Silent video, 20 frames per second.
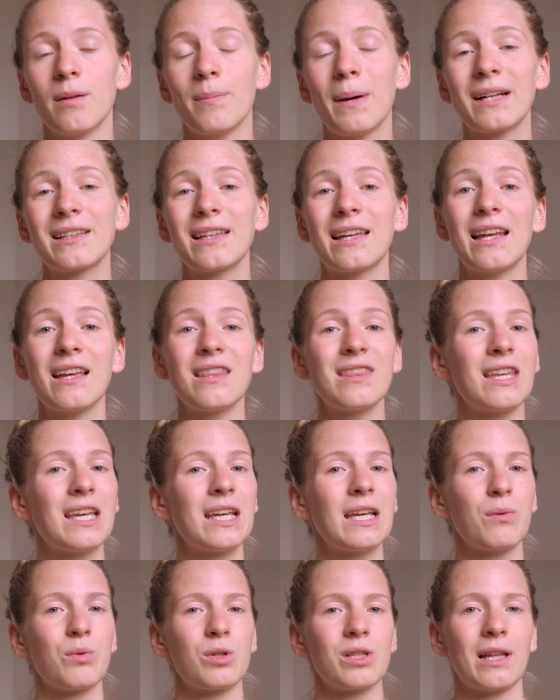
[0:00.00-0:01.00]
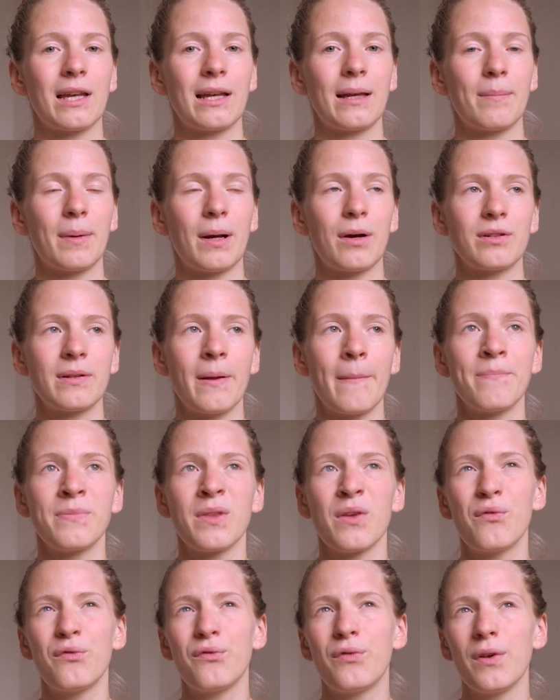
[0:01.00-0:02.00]
Back then, I think it was like about
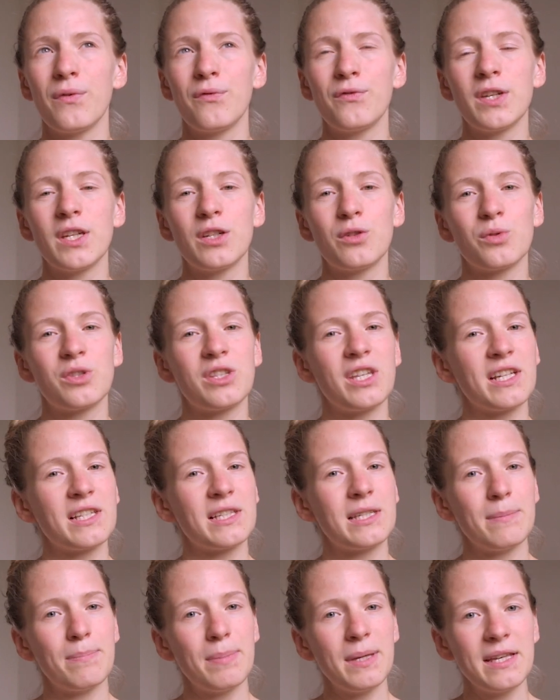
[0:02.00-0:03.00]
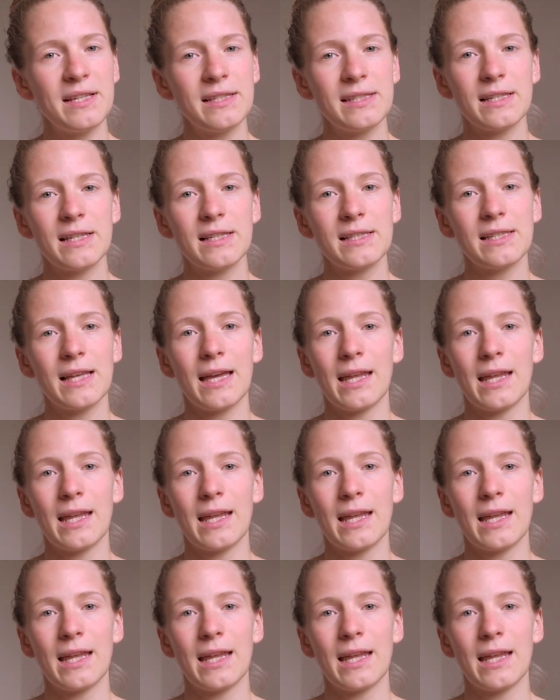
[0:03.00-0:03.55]
50 to 60 pieces,